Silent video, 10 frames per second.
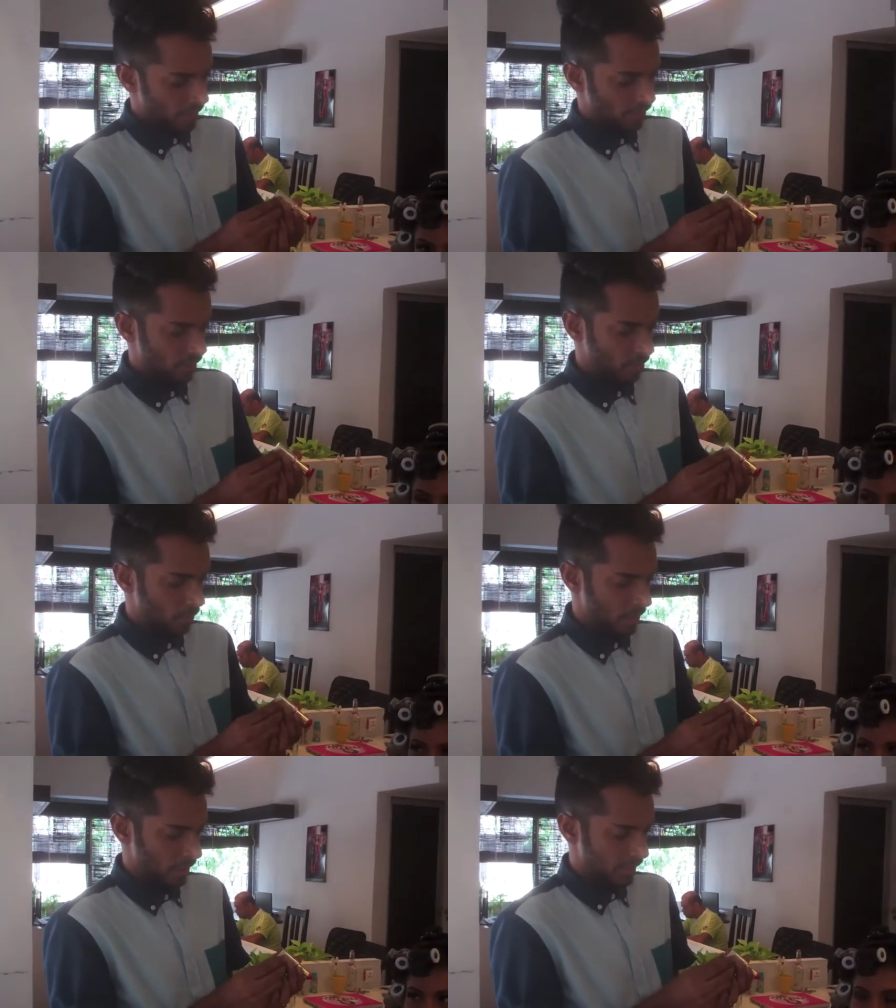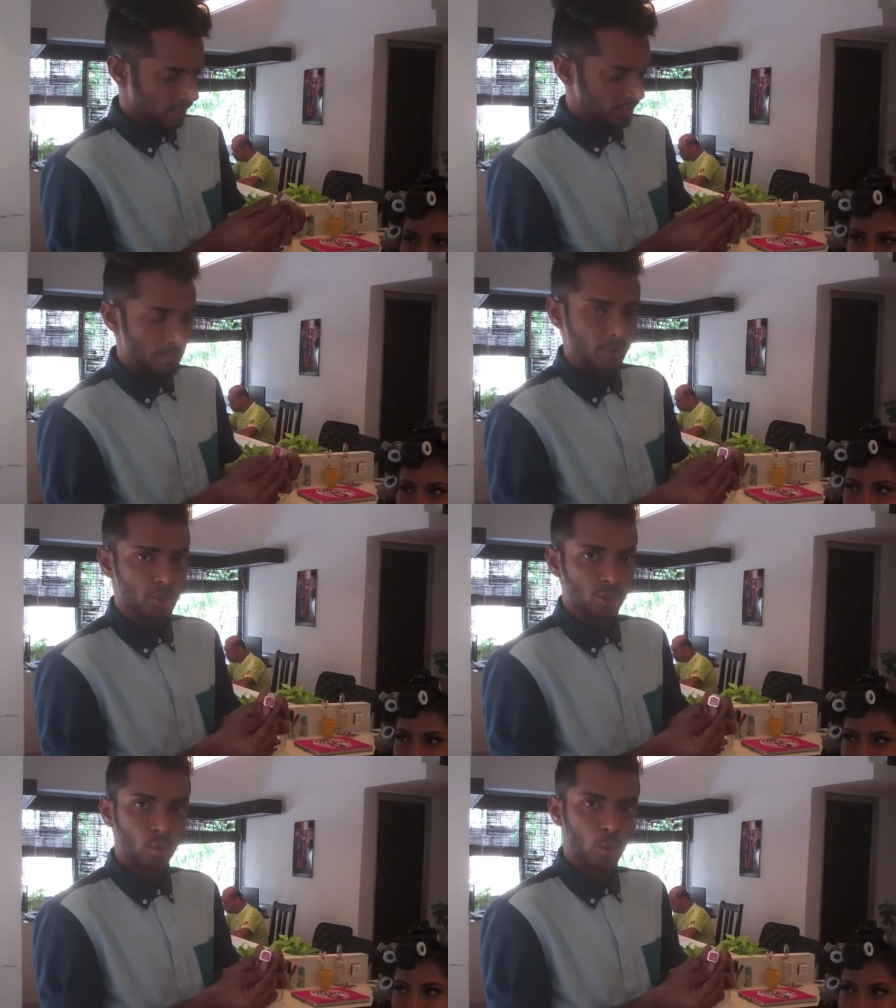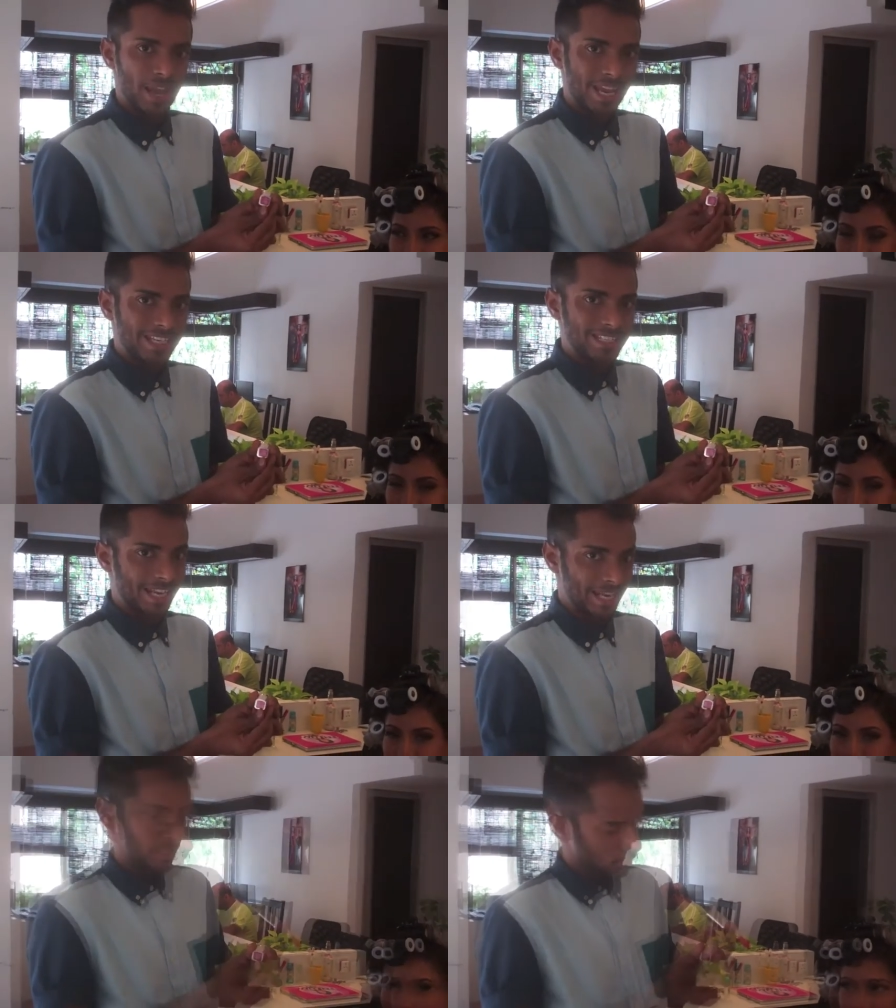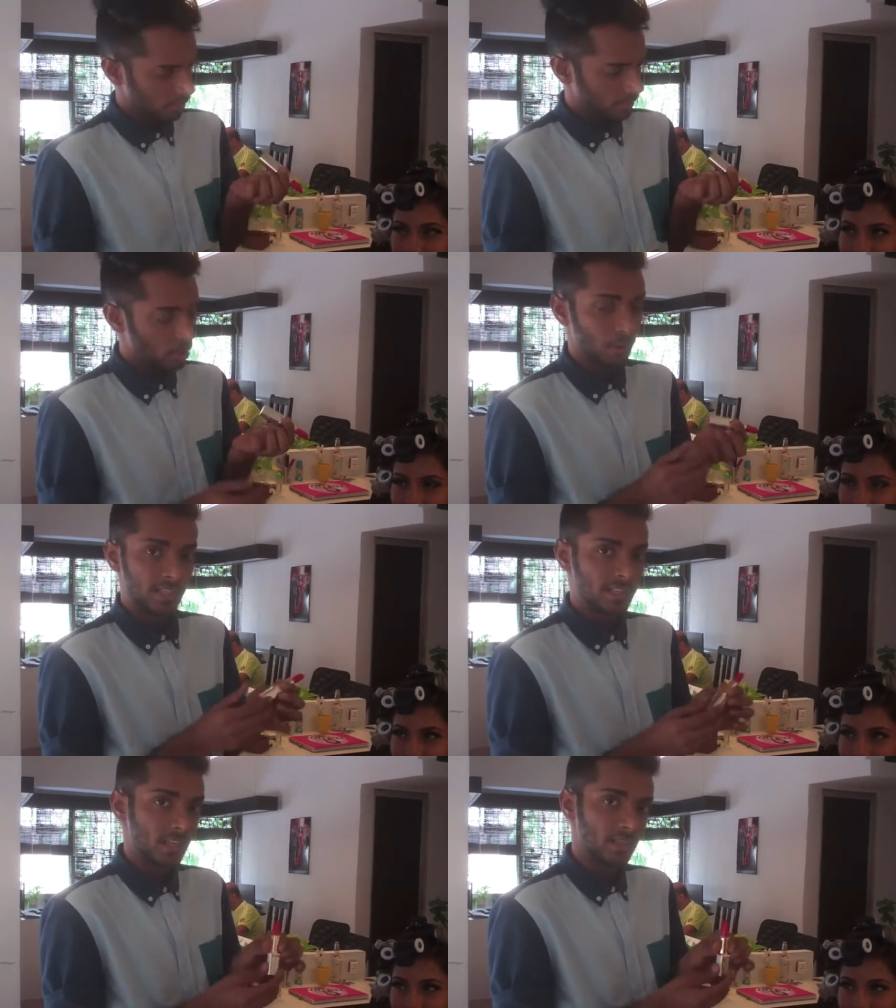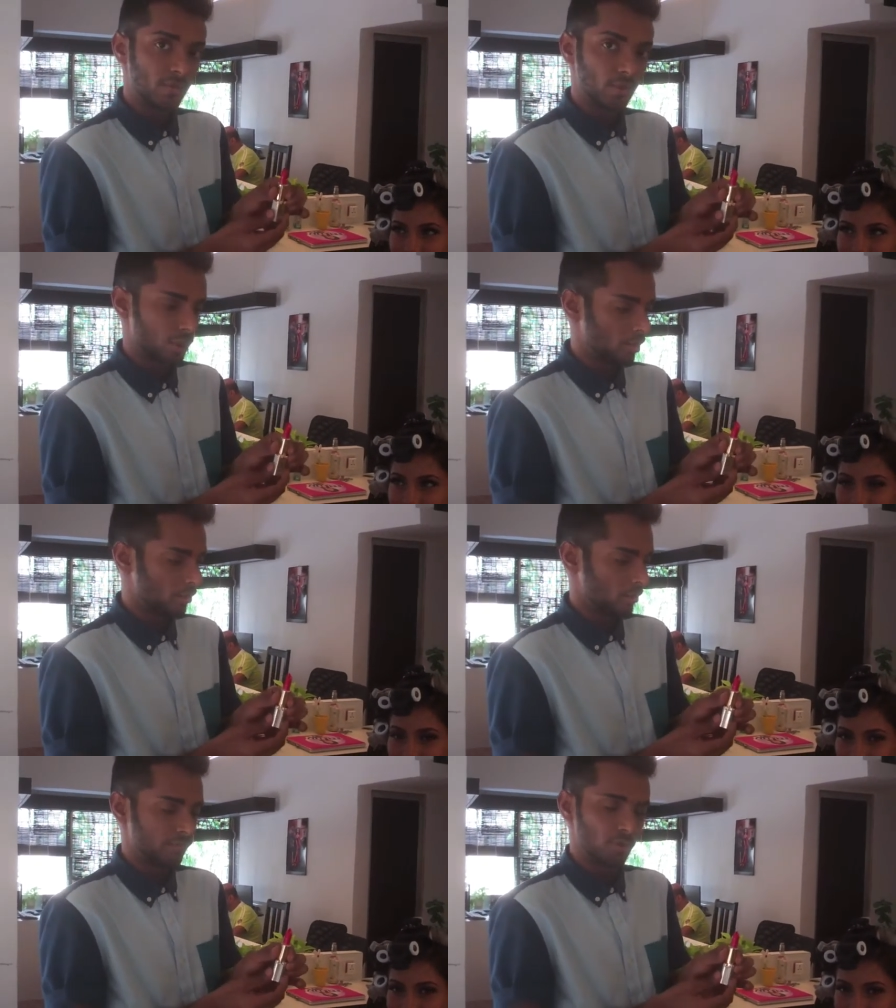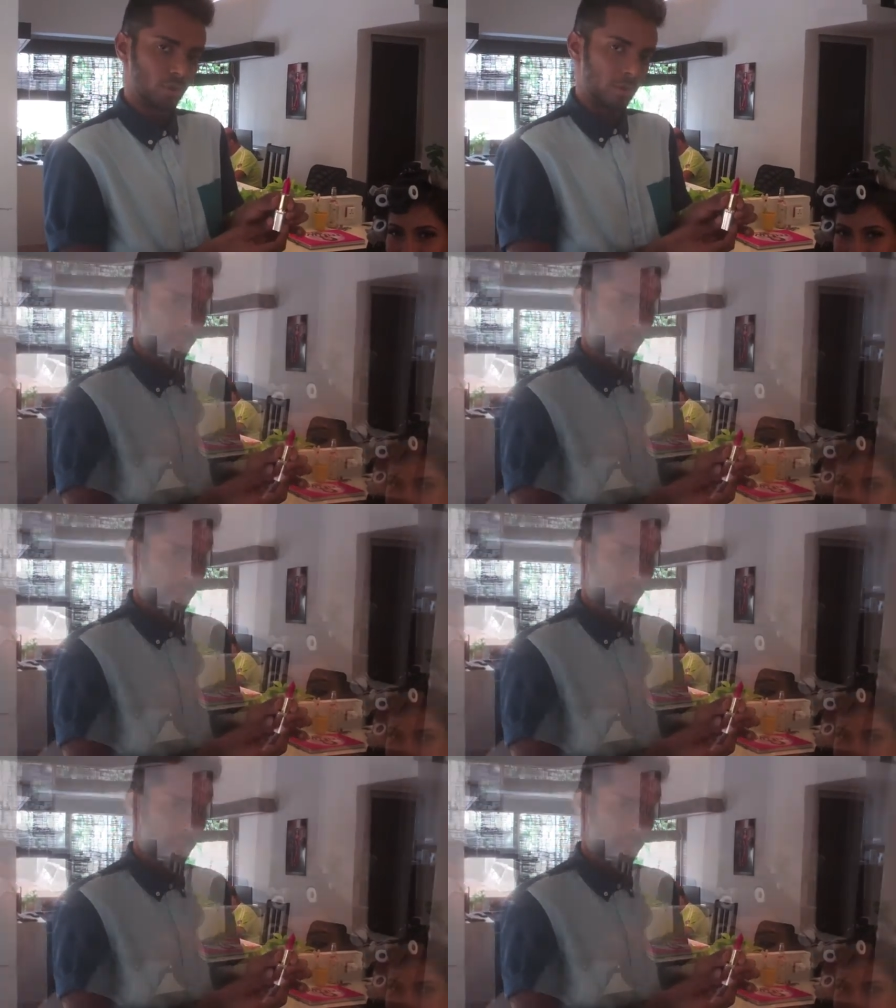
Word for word: This one is number 288. Oh, it's called Intense Fuchsia. So it's fuchsia